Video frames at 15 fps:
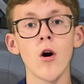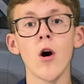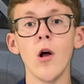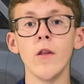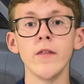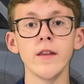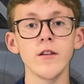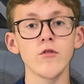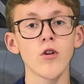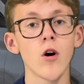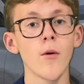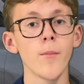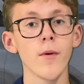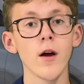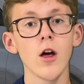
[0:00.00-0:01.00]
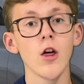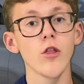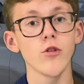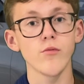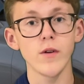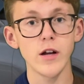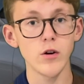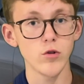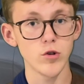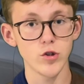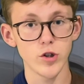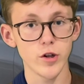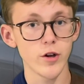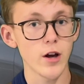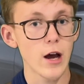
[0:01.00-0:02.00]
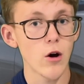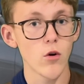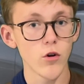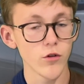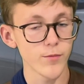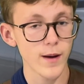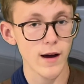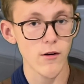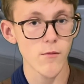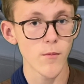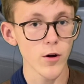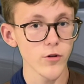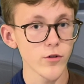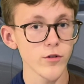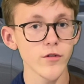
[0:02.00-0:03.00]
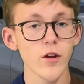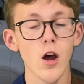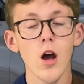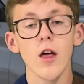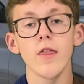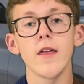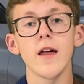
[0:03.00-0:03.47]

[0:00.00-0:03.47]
on the top 300 horsepower models. They're